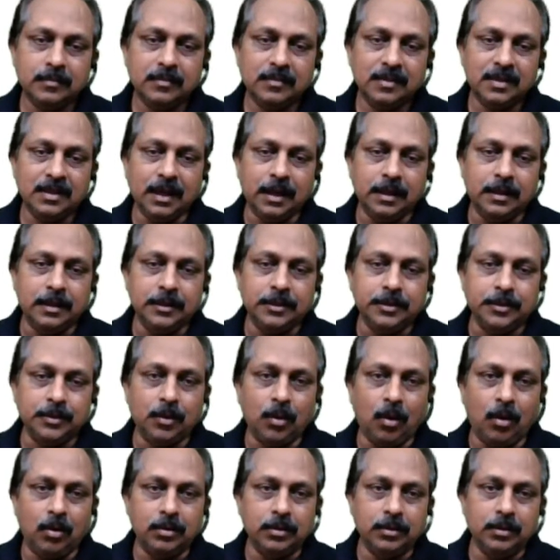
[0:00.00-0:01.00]
That is
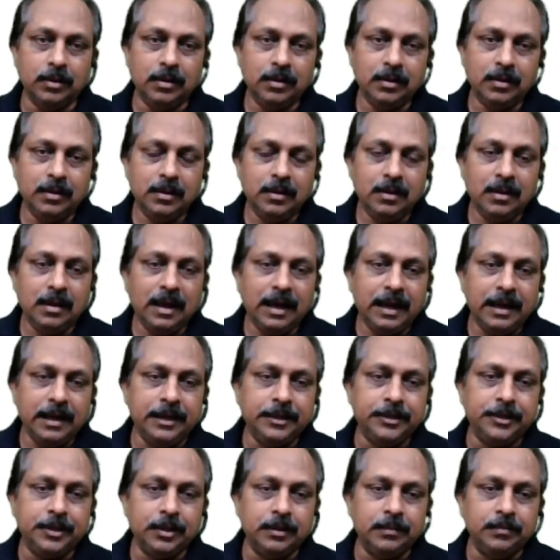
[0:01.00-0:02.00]
wrong. It
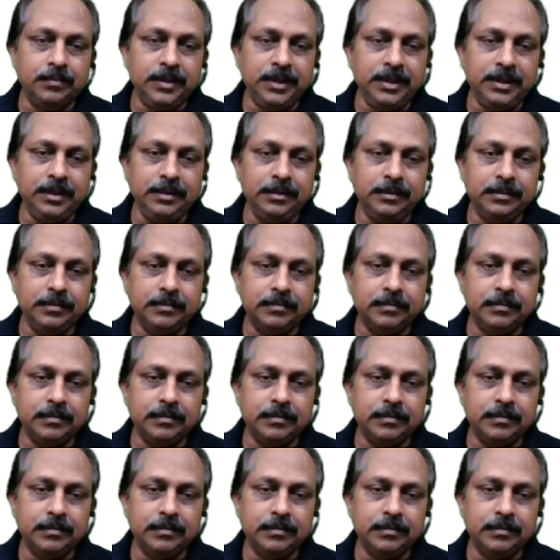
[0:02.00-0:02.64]
should be